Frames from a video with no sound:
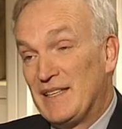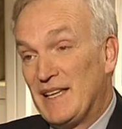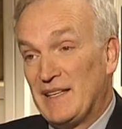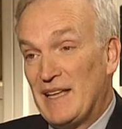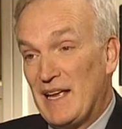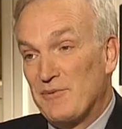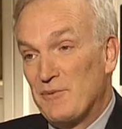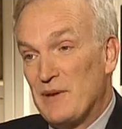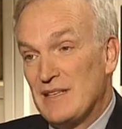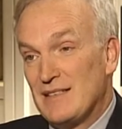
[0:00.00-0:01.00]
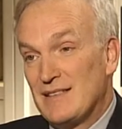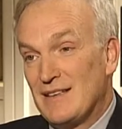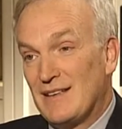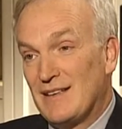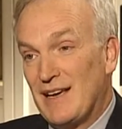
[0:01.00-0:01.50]
that was,
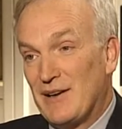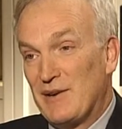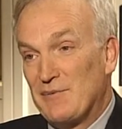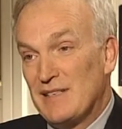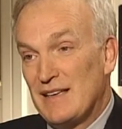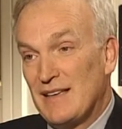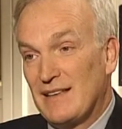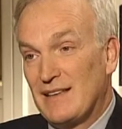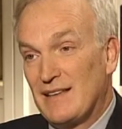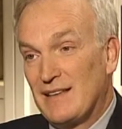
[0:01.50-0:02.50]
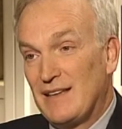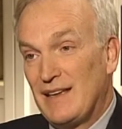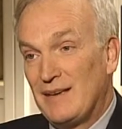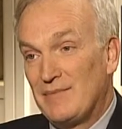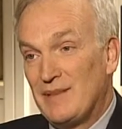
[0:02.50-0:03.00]
how can we say it,
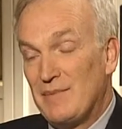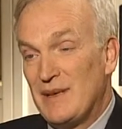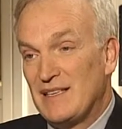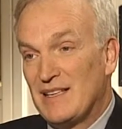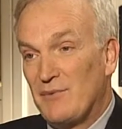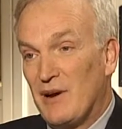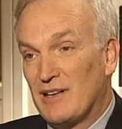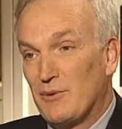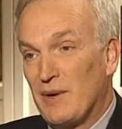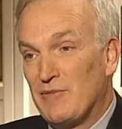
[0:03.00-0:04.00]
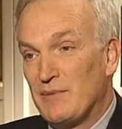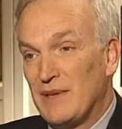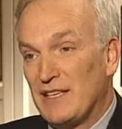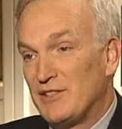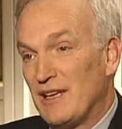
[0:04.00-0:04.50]
they basically walked away from
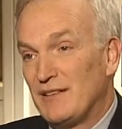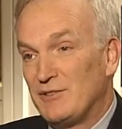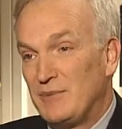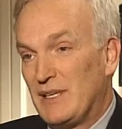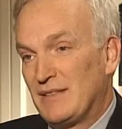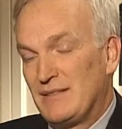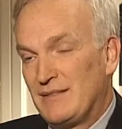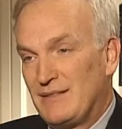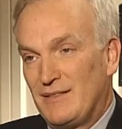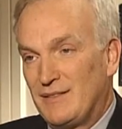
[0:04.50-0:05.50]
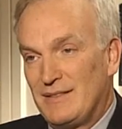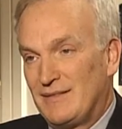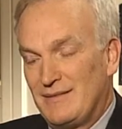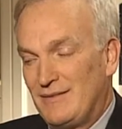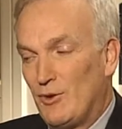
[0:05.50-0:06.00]
that challenge because there's
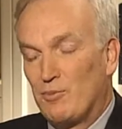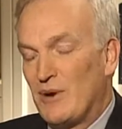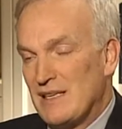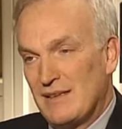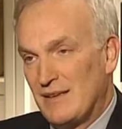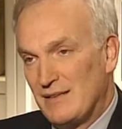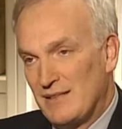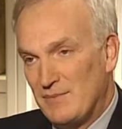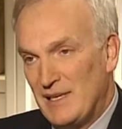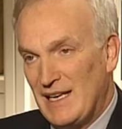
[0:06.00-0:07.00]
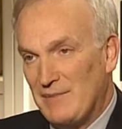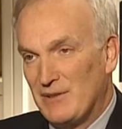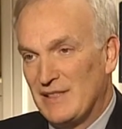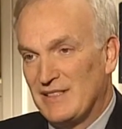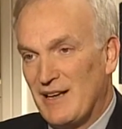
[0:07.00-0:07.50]
no precedence of being
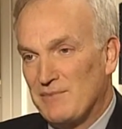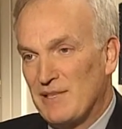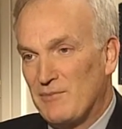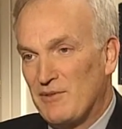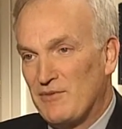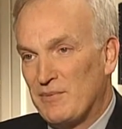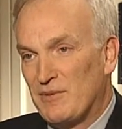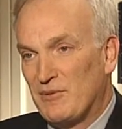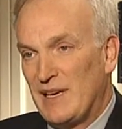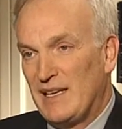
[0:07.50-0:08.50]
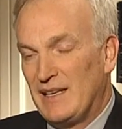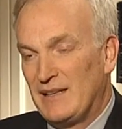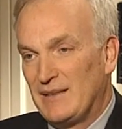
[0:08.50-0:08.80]
able to stop someone from creating. No.